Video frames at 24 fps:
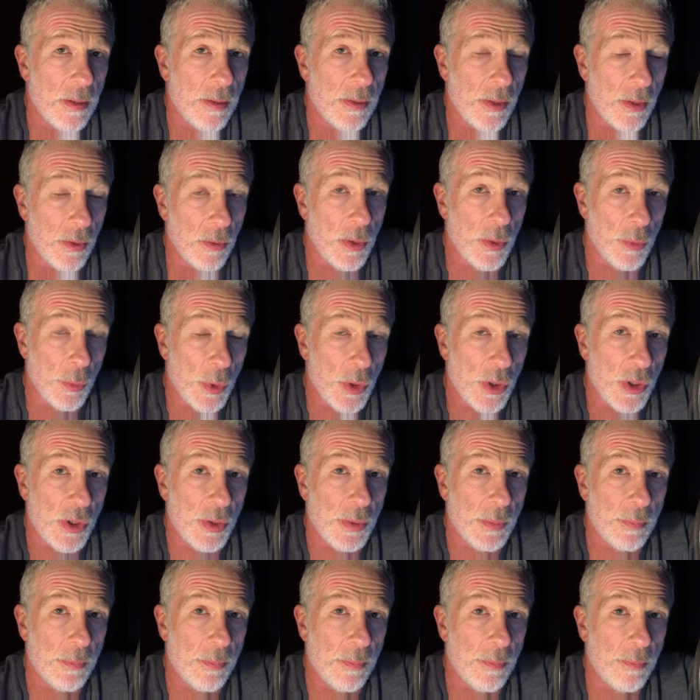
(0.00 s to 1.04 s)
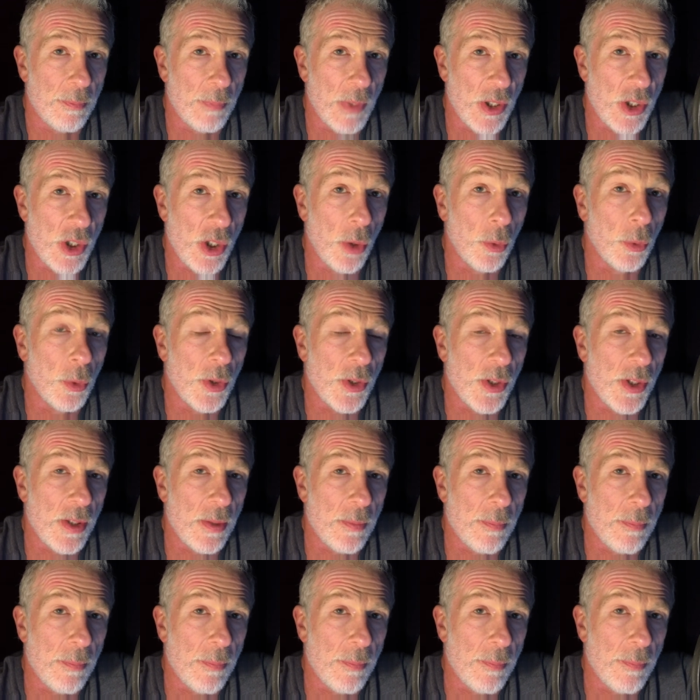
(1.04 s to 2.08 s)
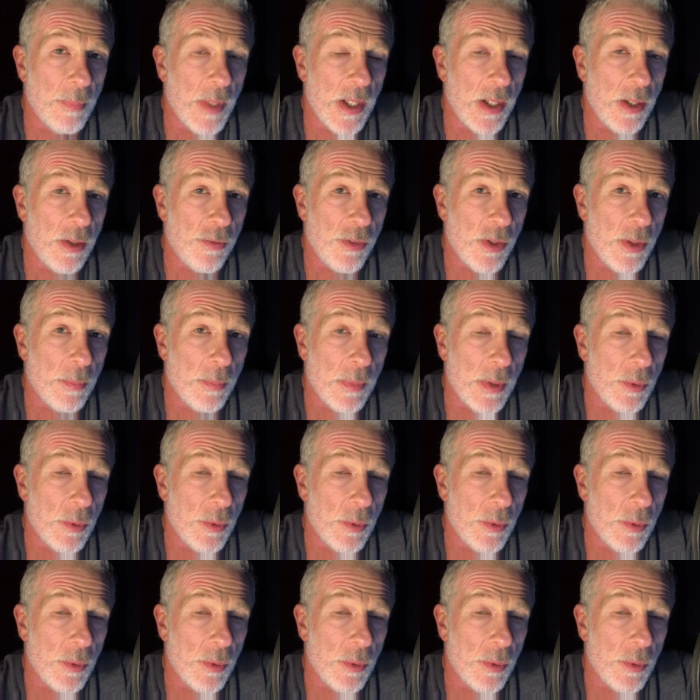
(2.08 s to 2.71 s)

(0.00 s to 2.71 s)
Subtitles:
though he was much older than many of them.